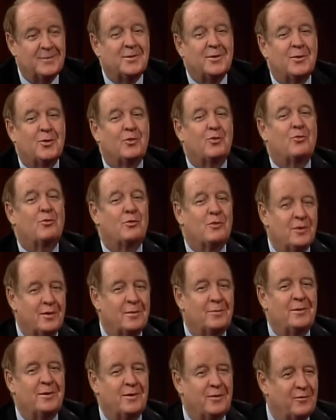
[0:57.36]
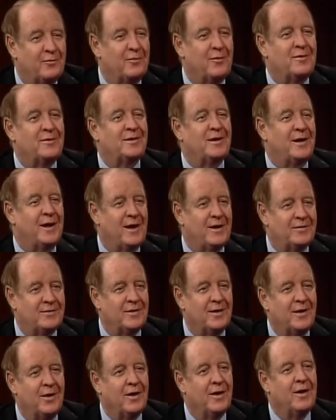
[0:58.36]
It's a thrill to be your first guest
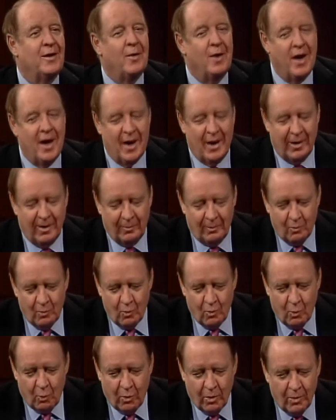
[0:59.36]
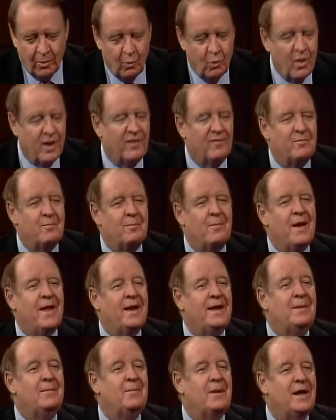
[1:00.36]
on one of
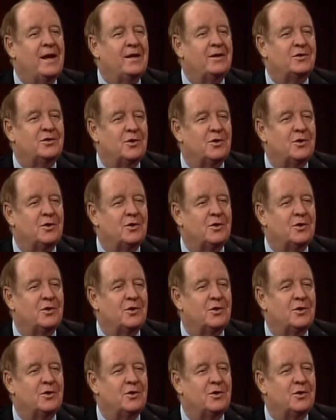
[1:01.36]
many, many